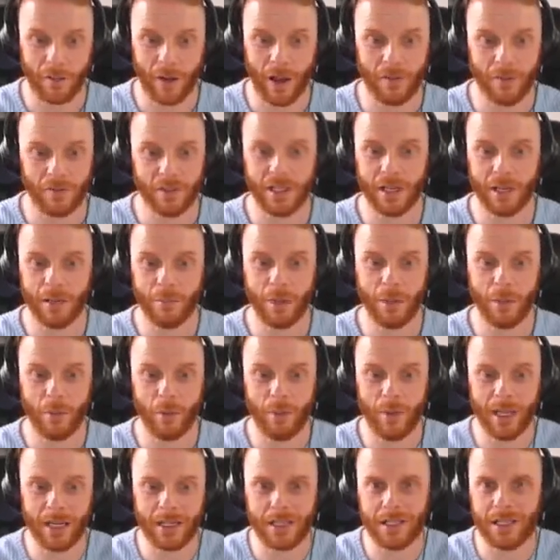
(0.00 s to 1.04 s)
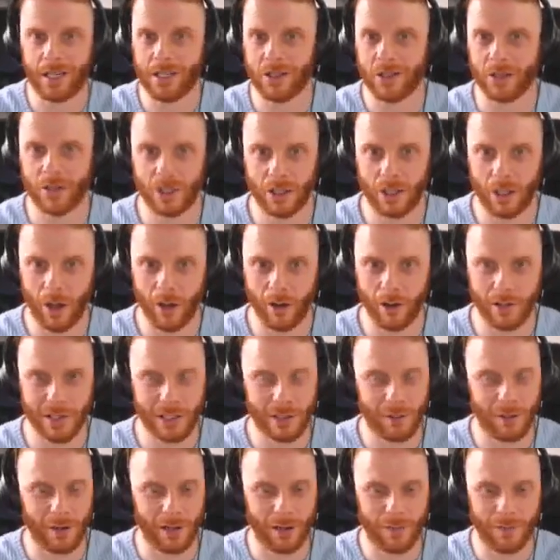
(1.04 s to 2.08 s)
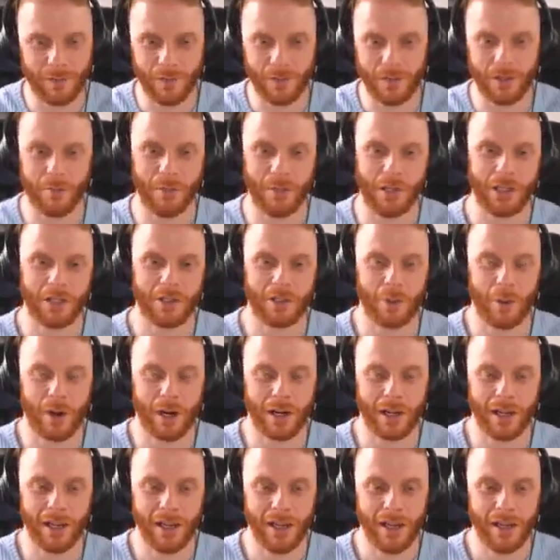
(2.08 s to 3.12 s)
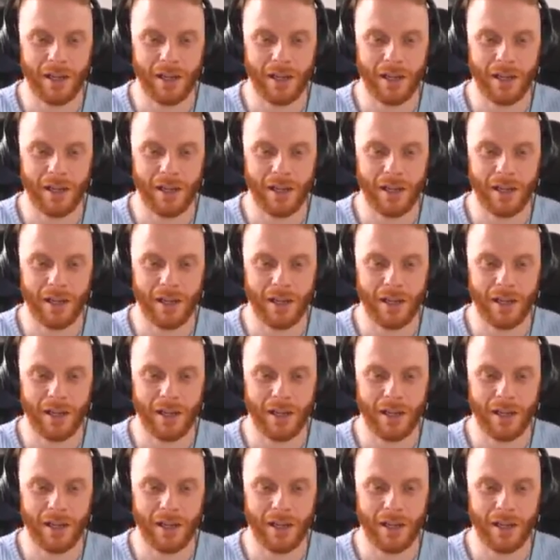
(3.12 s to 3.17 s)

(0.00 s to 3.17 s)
I've seen people make $600 for like 50 minutes work